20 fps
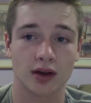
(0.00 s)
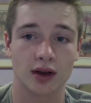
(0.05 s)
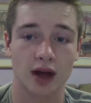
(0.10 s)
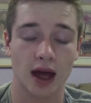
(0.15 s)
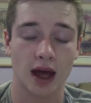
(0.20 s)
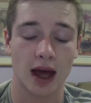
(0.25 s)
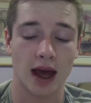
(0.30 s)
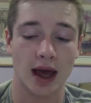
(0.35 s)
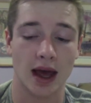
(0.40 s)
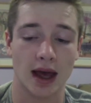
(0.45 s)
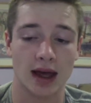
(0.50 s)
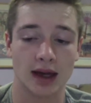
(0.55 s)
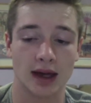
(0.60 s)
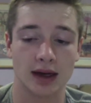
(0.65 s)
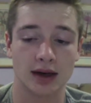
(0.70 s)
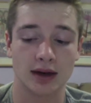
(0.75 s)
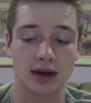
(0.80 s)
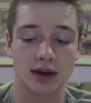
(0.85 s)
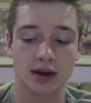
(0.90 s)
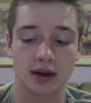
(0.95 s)
and
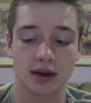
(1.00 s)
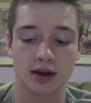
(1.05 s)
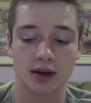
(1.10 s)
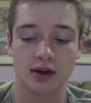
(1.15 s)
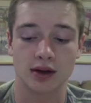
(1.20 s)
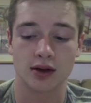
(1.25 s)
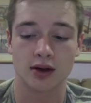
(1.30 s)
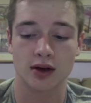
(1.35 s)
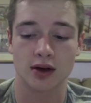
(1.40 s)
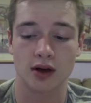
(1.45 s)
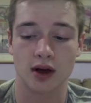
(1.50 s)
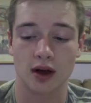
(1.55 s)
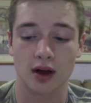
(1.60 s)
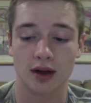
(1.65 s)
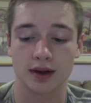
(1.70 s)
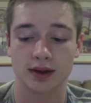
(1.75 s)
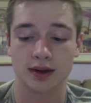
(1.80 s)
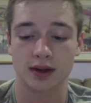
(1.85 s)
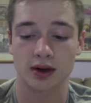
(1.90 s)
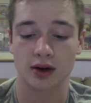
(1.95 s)

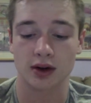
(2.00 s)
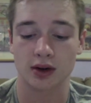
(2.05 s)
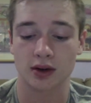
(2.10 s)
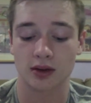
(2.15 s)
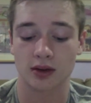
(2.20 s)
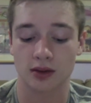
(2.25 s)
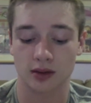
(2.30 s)
also